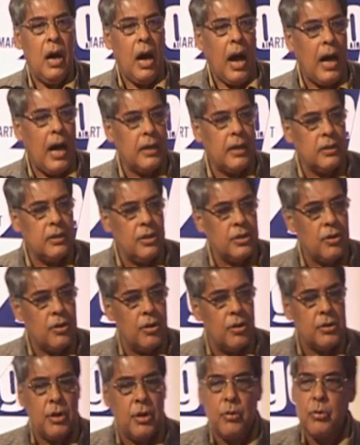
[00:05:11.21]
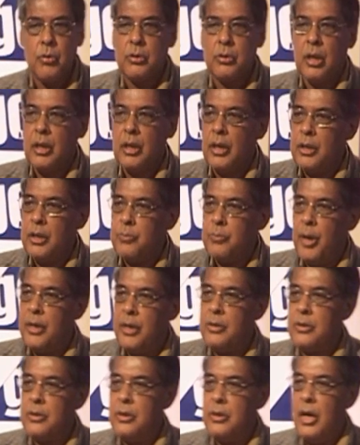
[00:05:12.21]
Are these constitutional
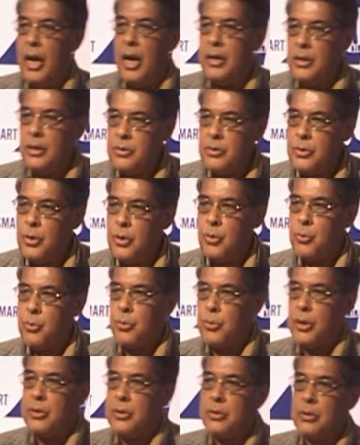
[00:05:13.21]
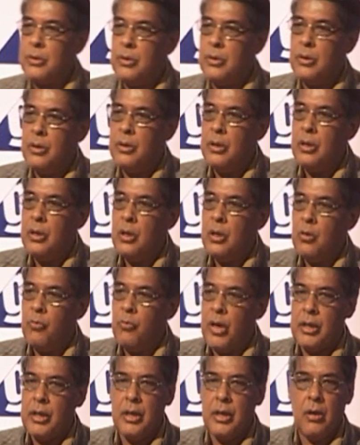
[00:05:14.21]
arrangements and institutions
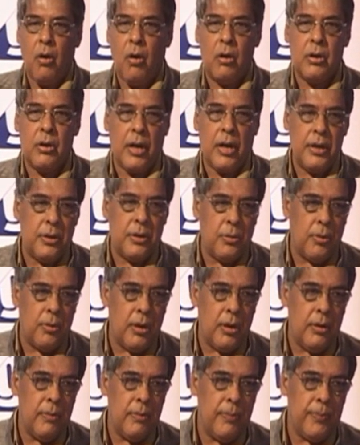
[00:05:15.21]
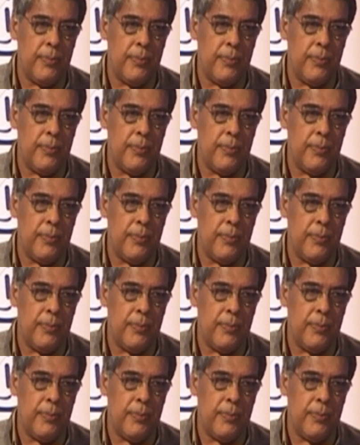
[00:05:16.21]
working all right today?